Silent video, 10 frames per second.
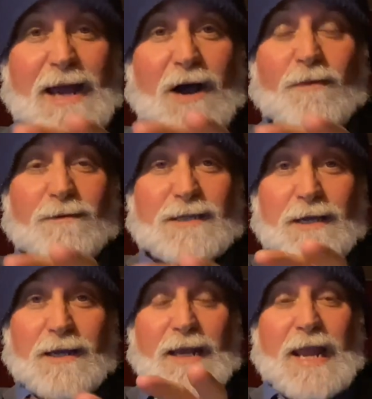albums
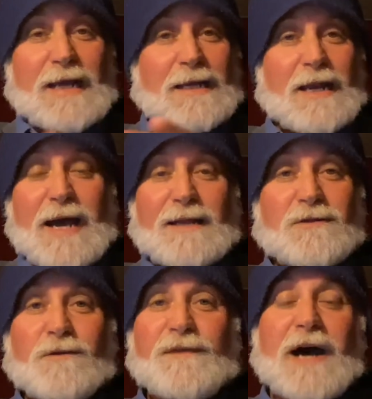in 99 and
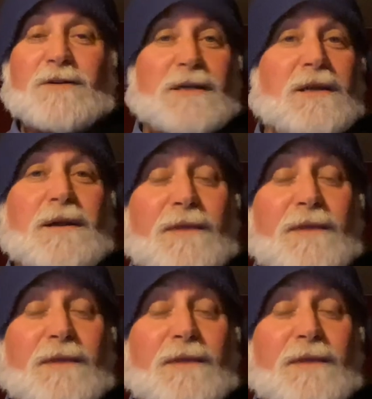2000,